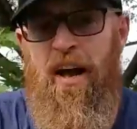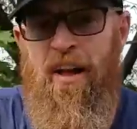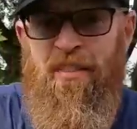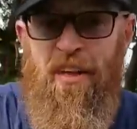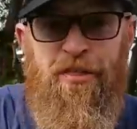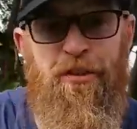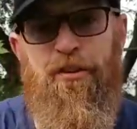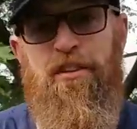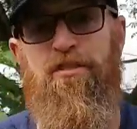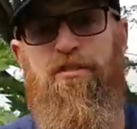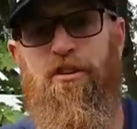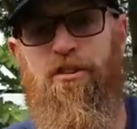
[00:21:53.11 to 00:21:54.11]
And that
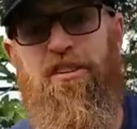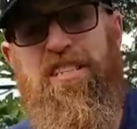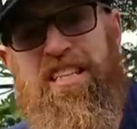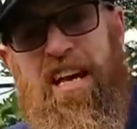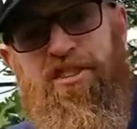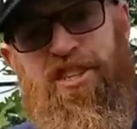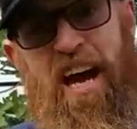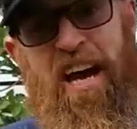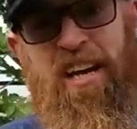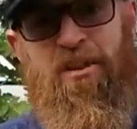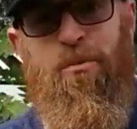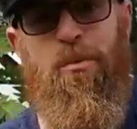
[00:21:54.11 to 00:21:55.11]
32 degrees down
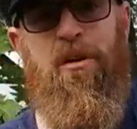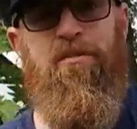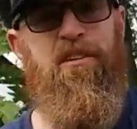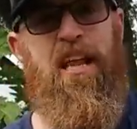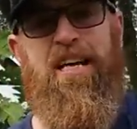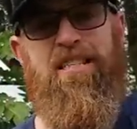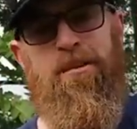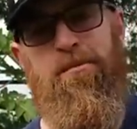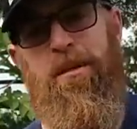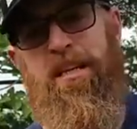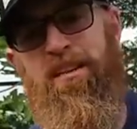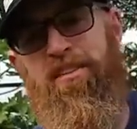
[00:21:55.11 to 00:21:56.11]
jacket would have lasted
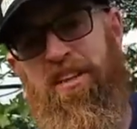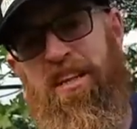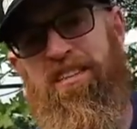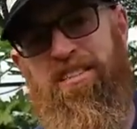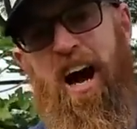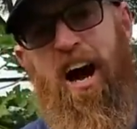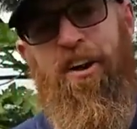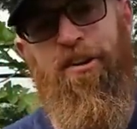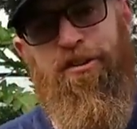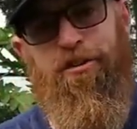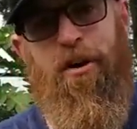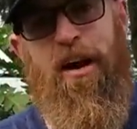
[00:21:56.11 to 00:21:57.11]
me the
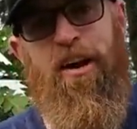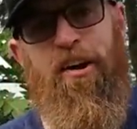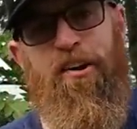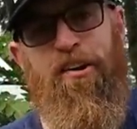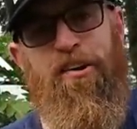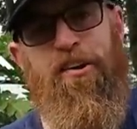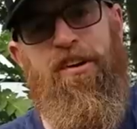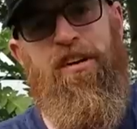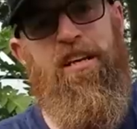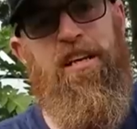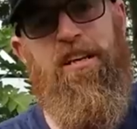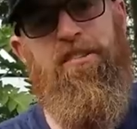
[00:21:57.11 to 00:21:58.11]
entire trail
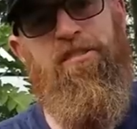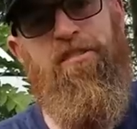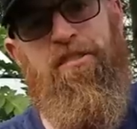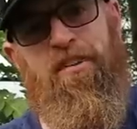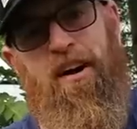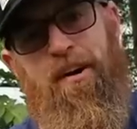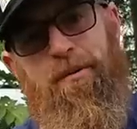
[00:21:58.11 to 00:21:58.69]
if I